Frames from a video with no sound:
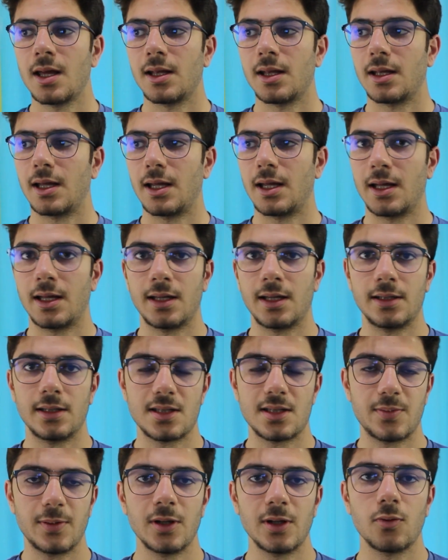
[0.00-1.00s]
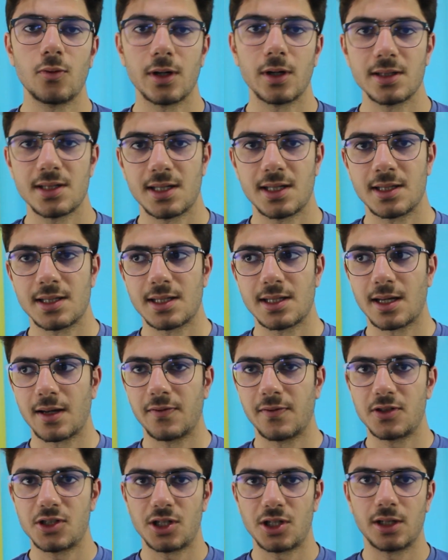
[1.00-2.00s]
And it's been a while since I've
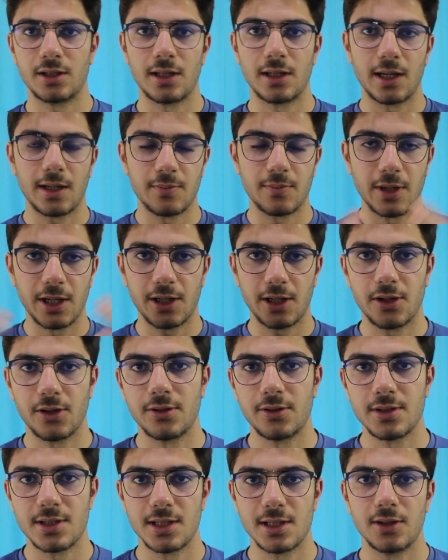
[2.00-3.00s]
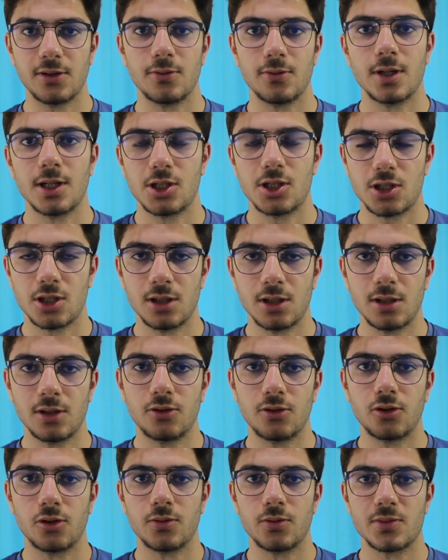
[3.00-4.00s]
shared like my current situation in
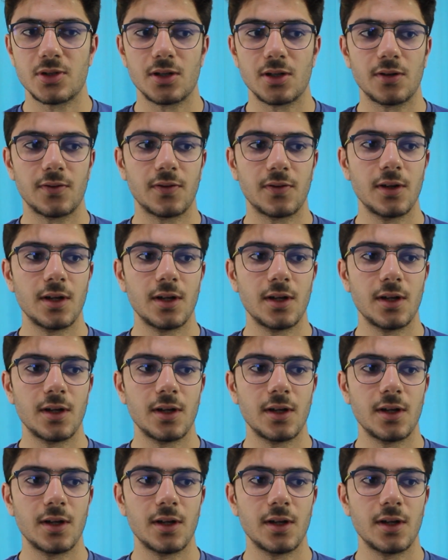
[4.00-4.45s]
terms of